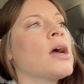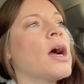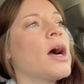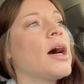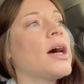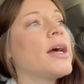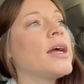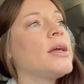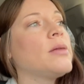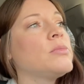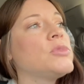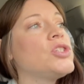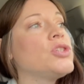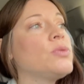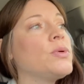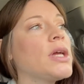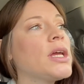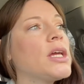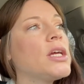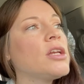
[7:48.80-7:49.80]
I am
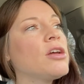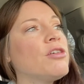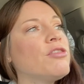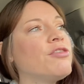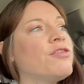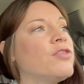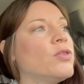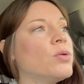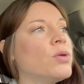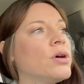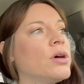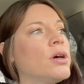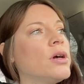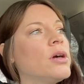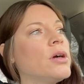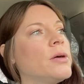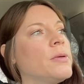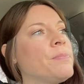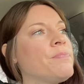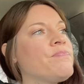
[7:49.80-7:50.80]
doing
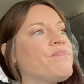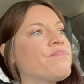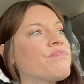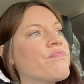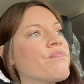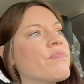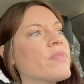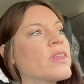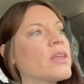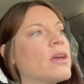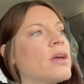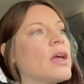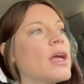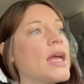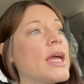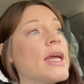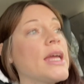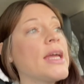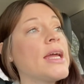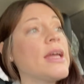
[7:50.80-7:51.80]
for
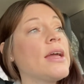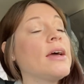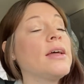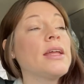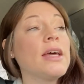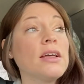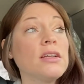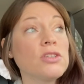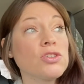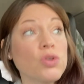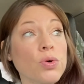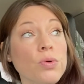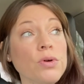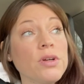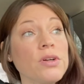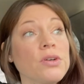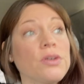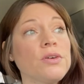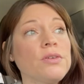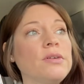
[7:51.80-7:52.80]
a, an
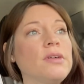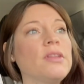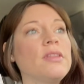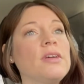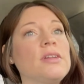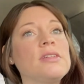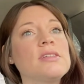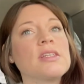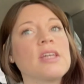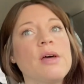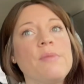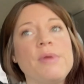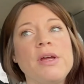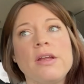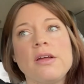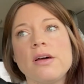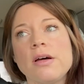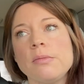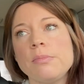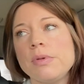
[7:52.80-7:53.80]
editorial that is coming
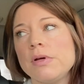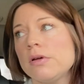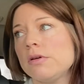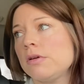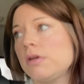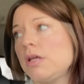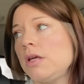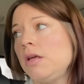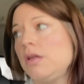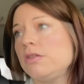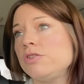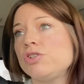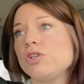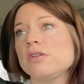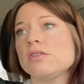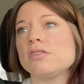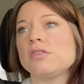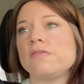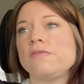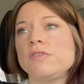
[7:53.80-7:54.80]
up in
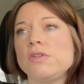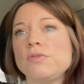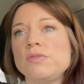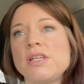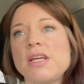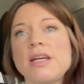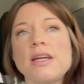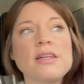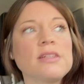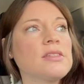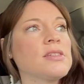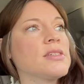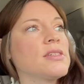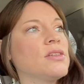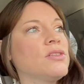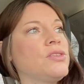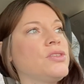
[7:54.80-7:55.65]
just a few days.